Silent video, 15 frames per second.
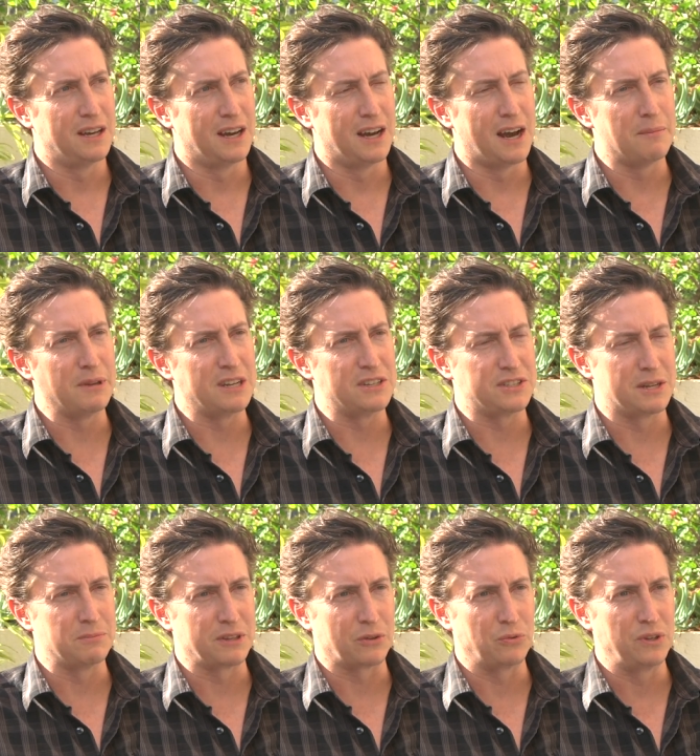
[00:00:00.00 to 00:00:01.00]
Uh, I mean, there's
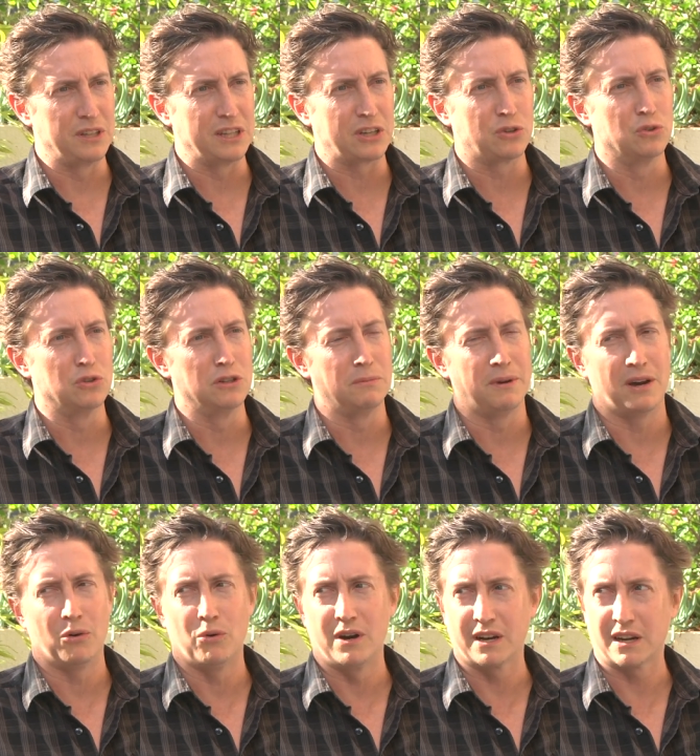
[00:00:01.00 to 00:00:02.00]
something really cool
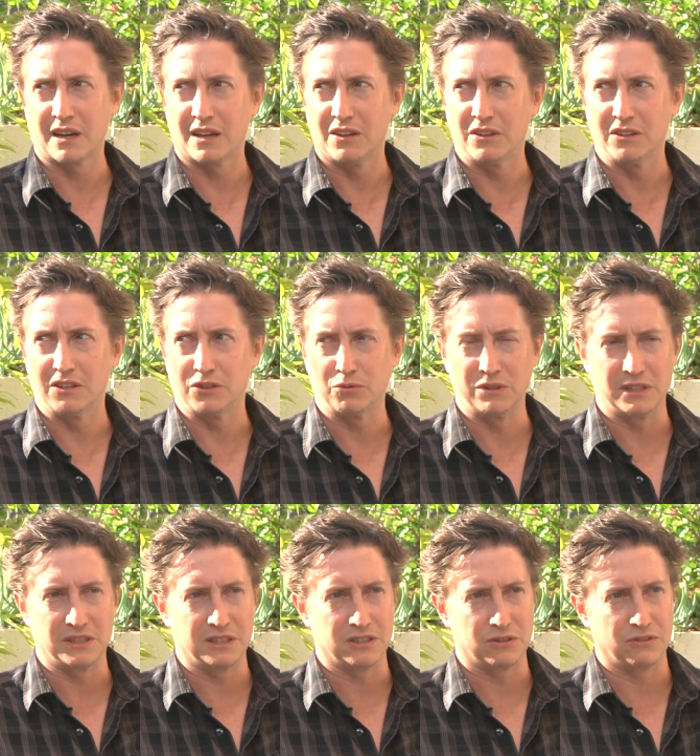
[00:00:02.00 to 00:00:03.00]
about walking into the
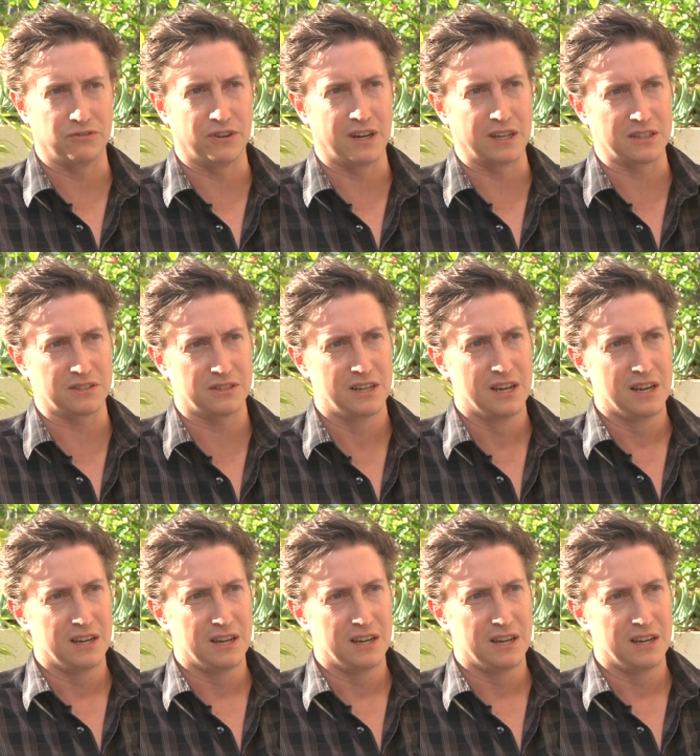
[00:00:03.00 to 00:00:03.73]
twentieth Century Fox